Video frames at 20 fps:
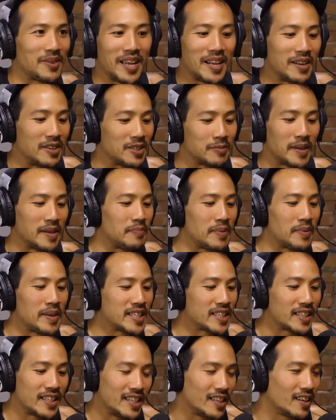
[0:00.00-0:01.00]
Yeah. Anyways, but
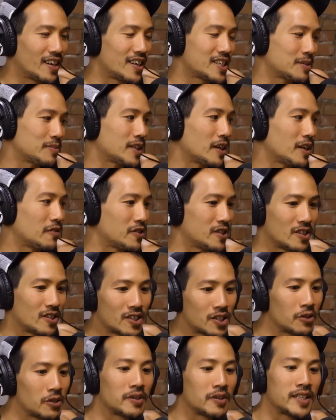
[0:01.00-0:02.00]
basically, he launched himself into
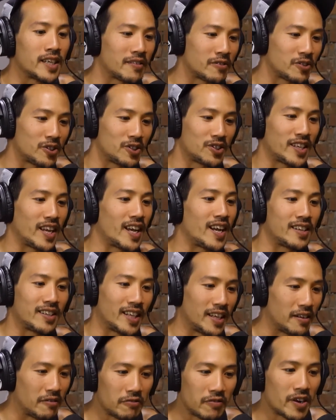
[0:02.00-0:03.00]
two endeavors that had
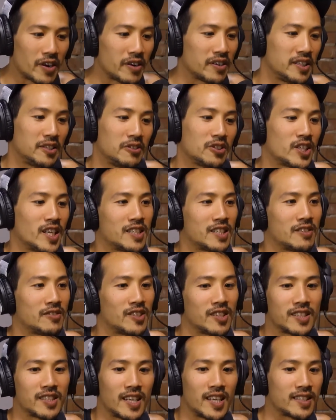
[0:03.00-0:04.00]
like very little chance of
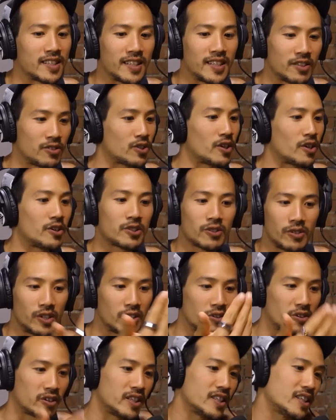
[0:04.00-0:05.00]
success. And then there's also
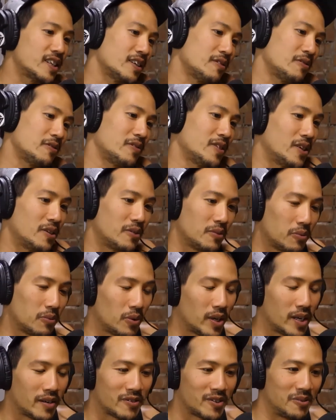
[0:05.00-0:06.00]
Neuralink, if you know,
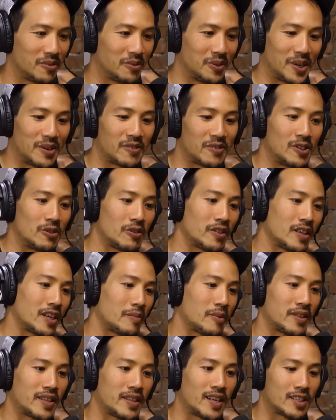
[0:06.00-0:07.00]
whatever you think
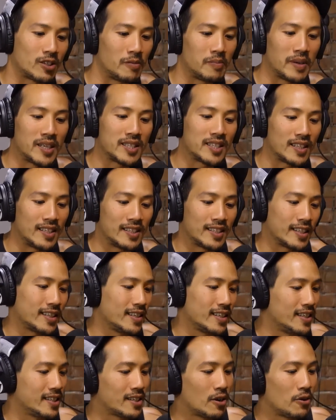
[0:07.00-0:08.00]
about that. So he basically
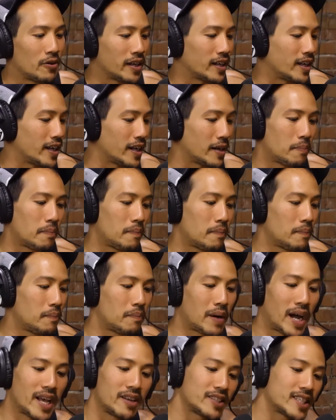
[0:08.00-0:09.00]
he's going like
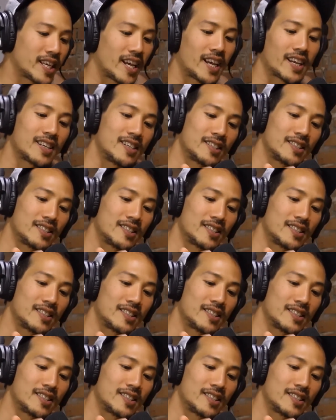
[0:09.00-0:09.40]
biotech.